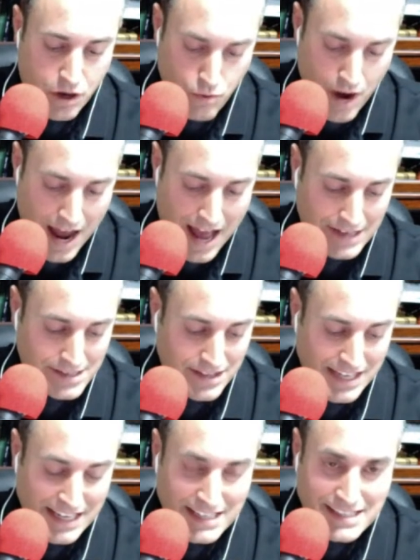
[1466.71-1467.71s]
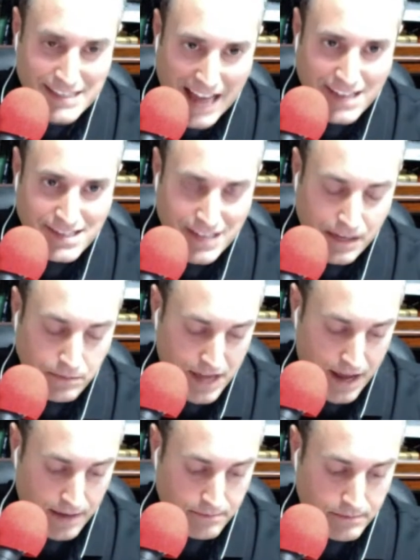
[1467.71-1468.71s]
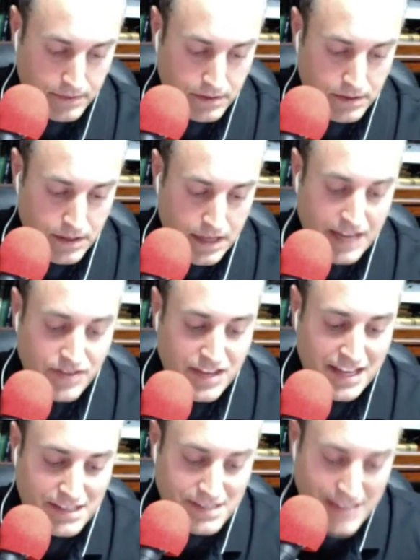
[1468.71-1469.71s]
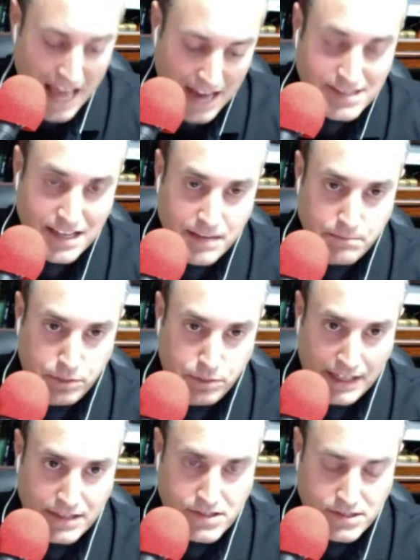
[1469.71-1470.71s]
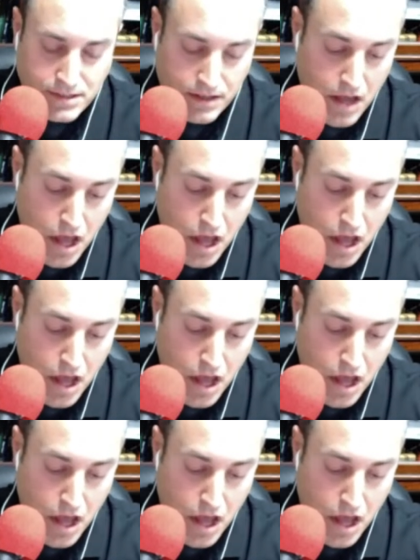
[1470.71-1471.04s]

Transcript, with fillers: arise at the exact same time, in the exact same place,